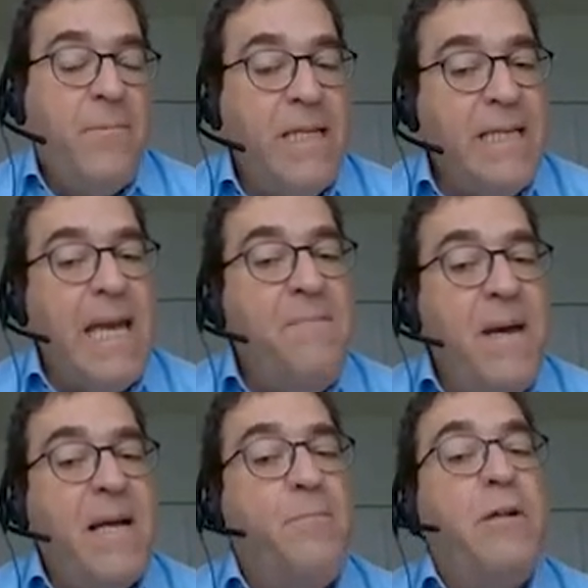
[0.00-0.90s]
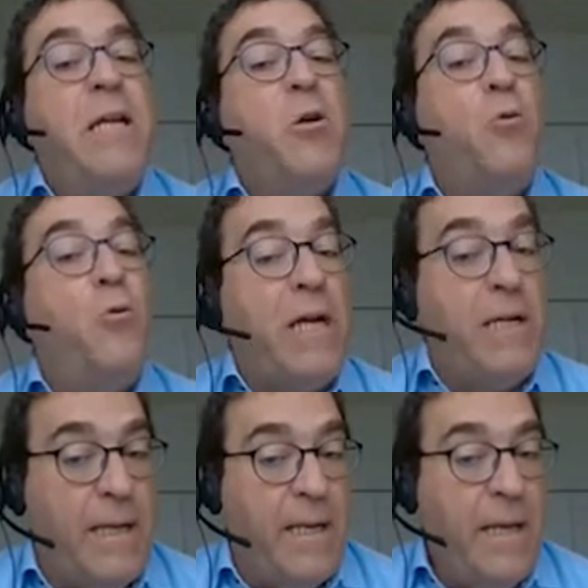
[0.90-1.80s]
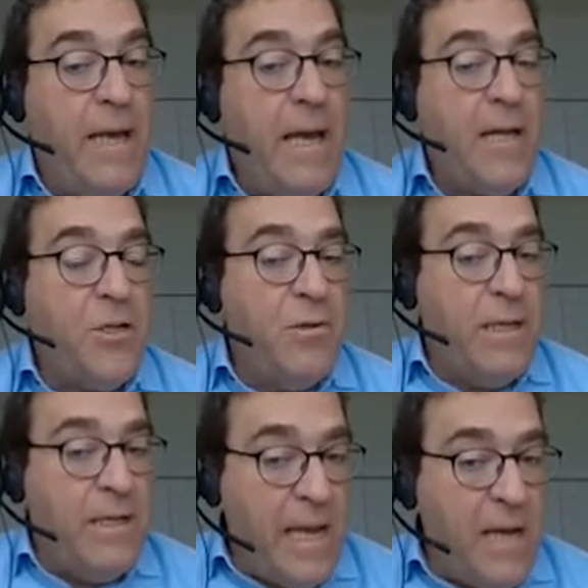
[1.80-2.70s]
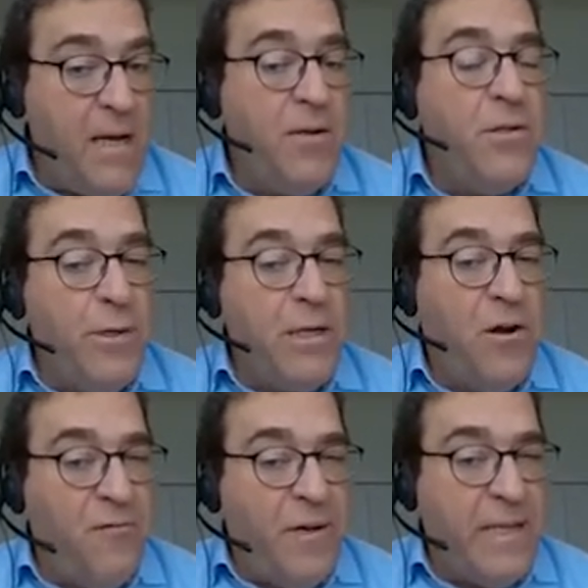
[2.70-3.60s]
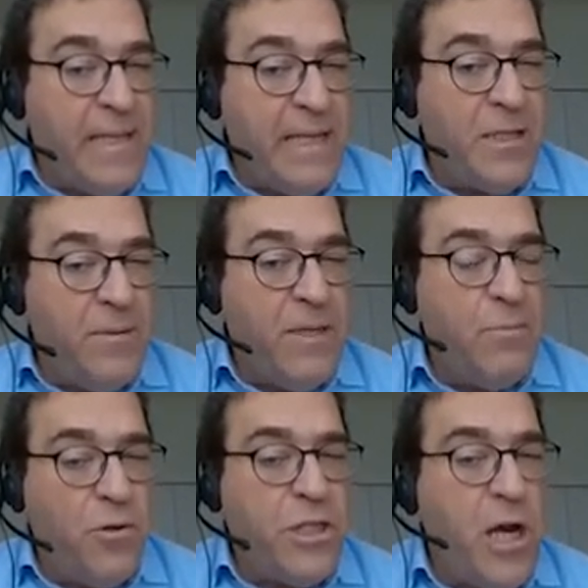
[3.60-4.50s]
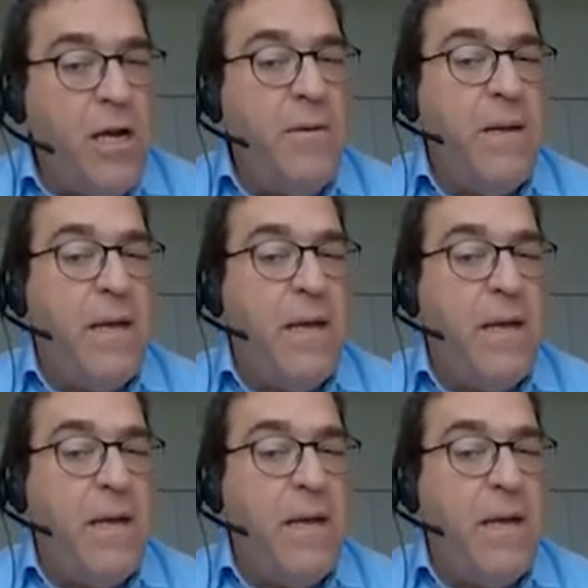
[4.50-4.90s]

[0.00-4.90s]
but it came back pretty quickly. Actually, now the recovery takes a little bit more time,